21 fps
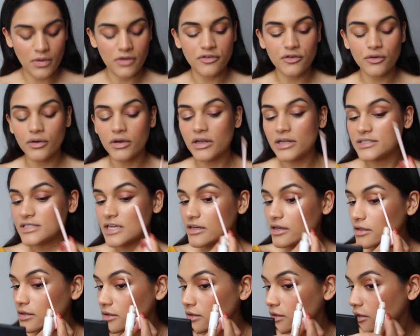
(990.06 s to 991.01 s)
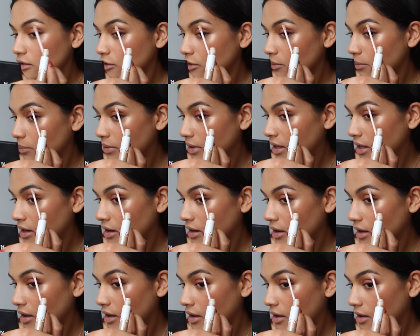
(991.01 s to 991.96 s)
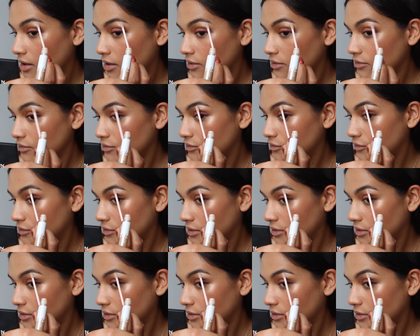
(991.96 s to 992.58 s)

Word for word: also going to take a little bit of